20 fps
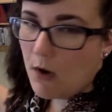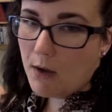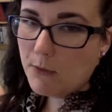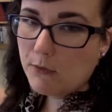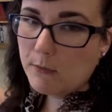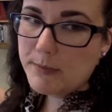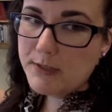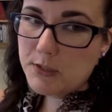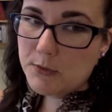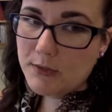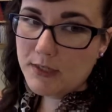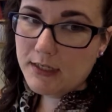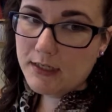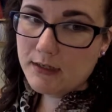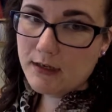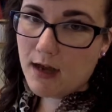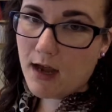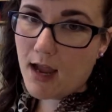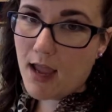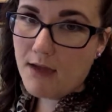I
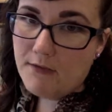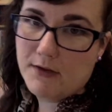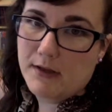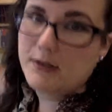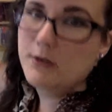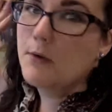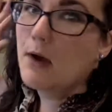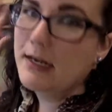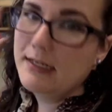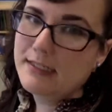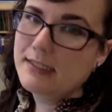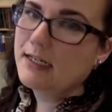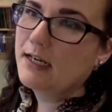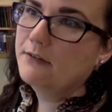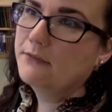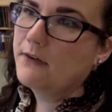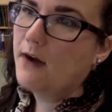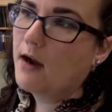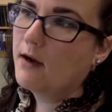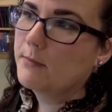have a new
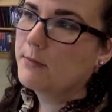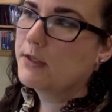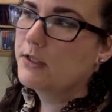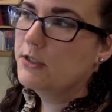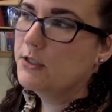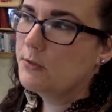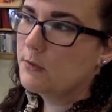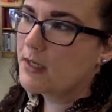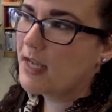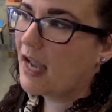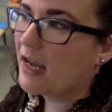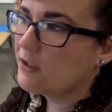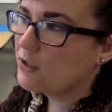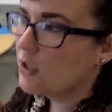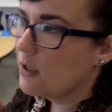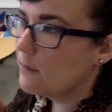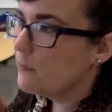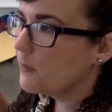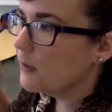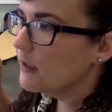idea for how I'm going to do
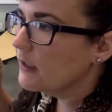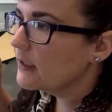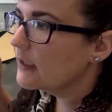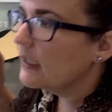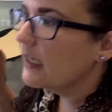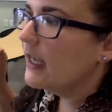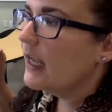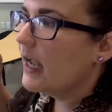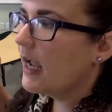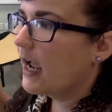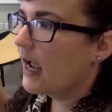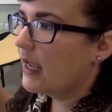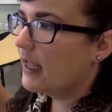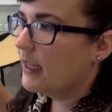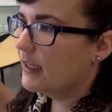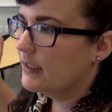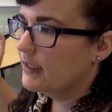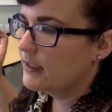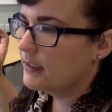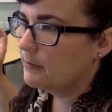catch-up work
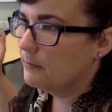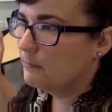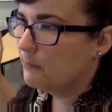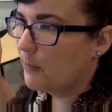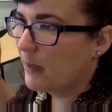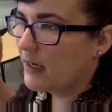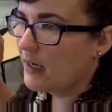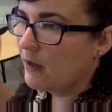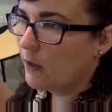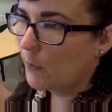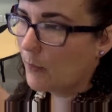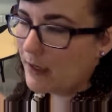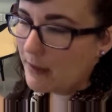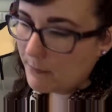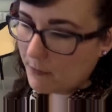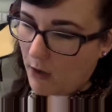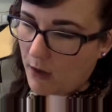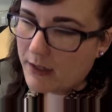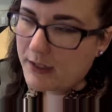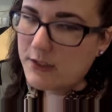and breaking the reading
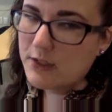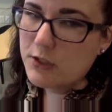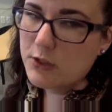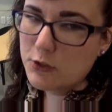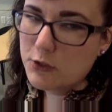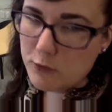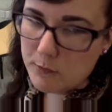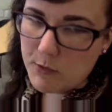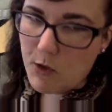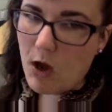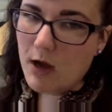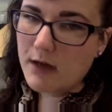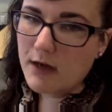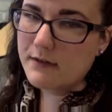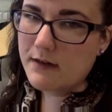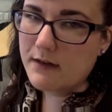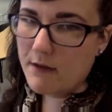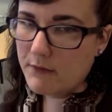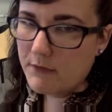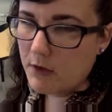block into 2 blocks
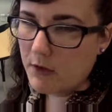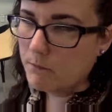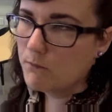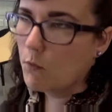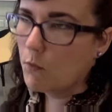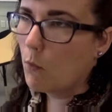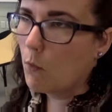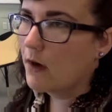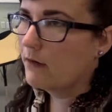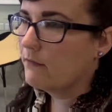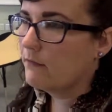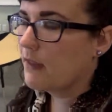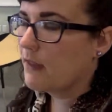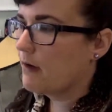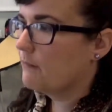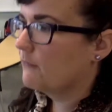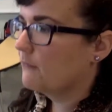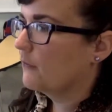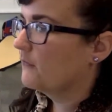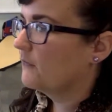and having one of
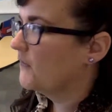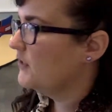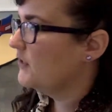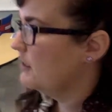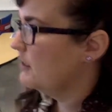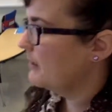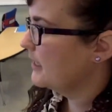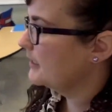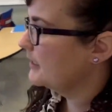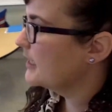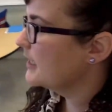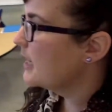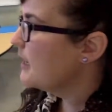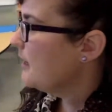them for 15 minutes